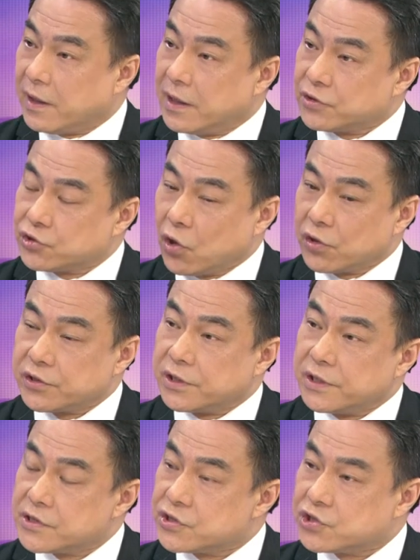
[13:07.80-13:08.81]
And doctor
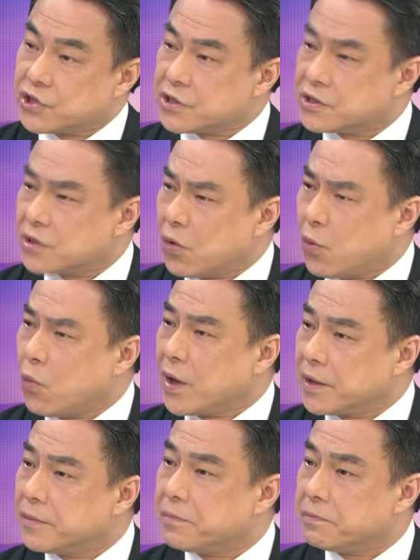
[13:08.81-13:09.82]
is just
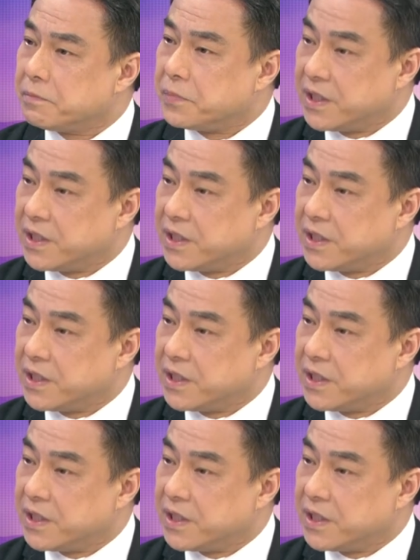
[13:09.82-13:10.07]
one